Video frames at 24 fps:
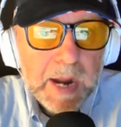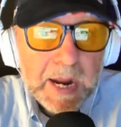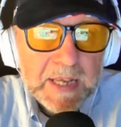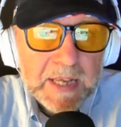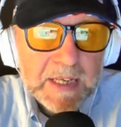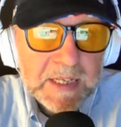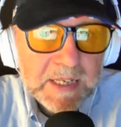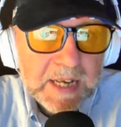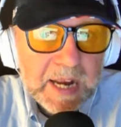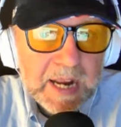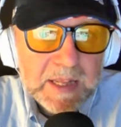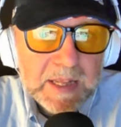
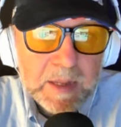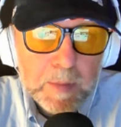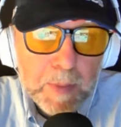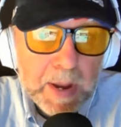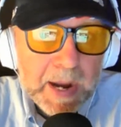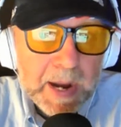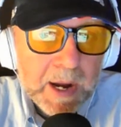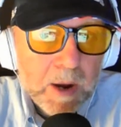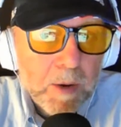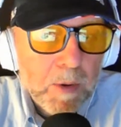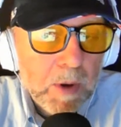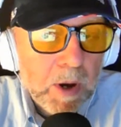Instead, the
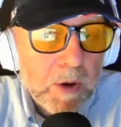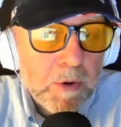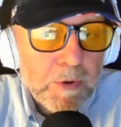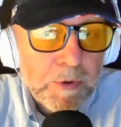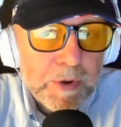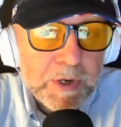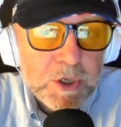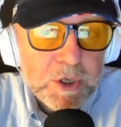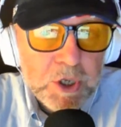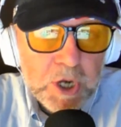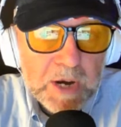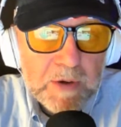backhoe
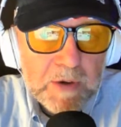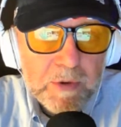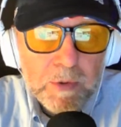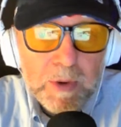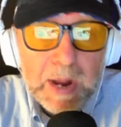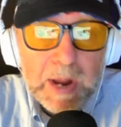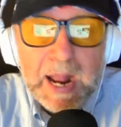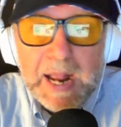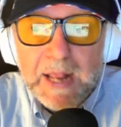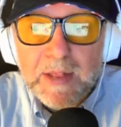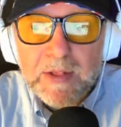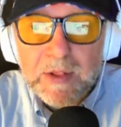loader in
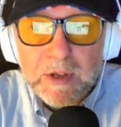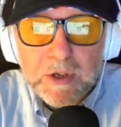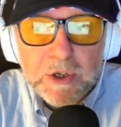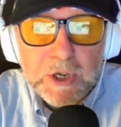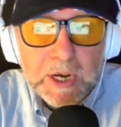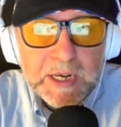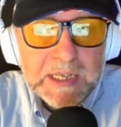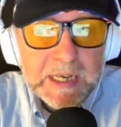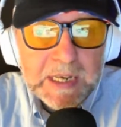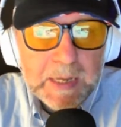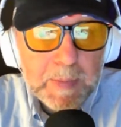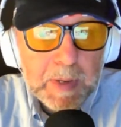general, and the
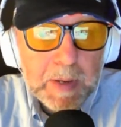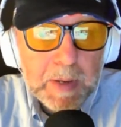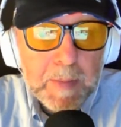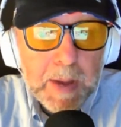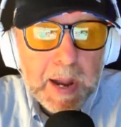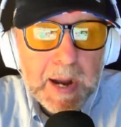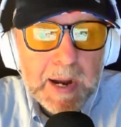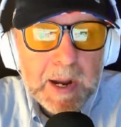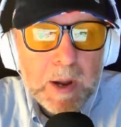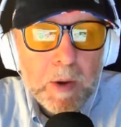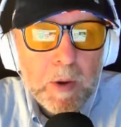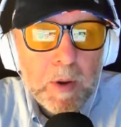JCB
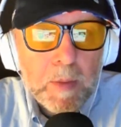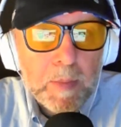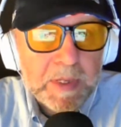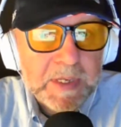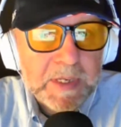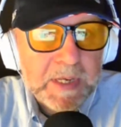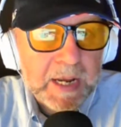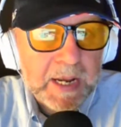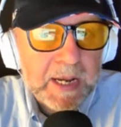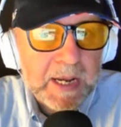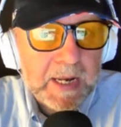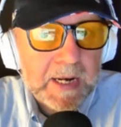backhoe in
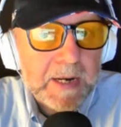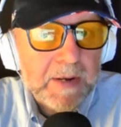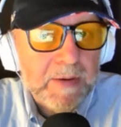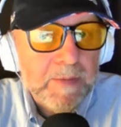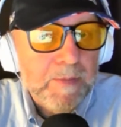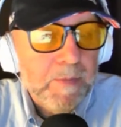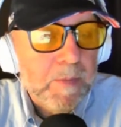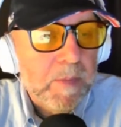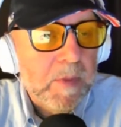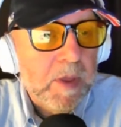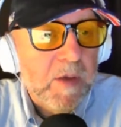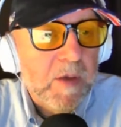particular,
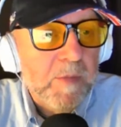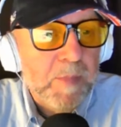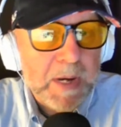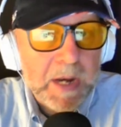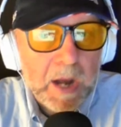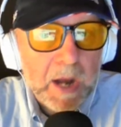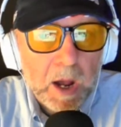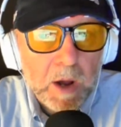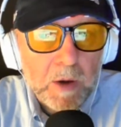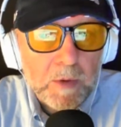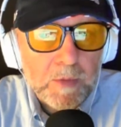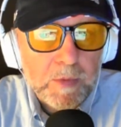have
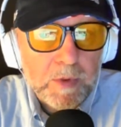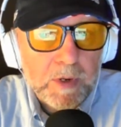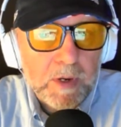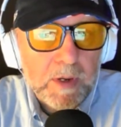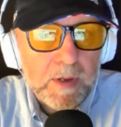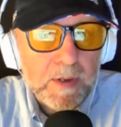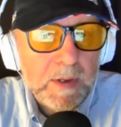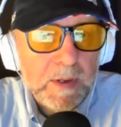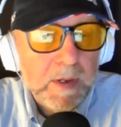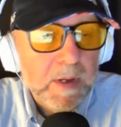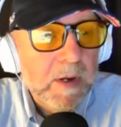been honed,